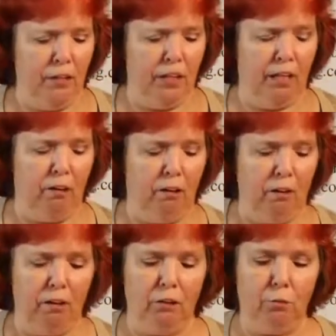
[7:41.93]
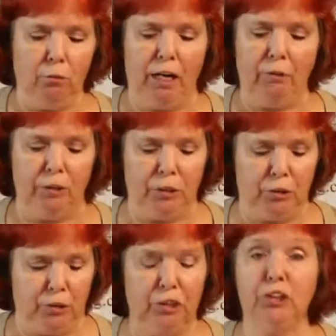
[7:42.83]
They are a great
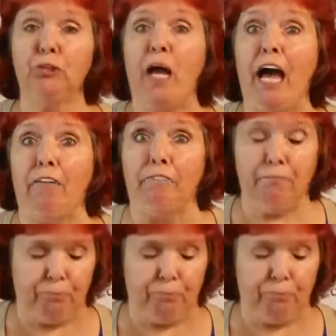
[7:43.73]
resource that you have.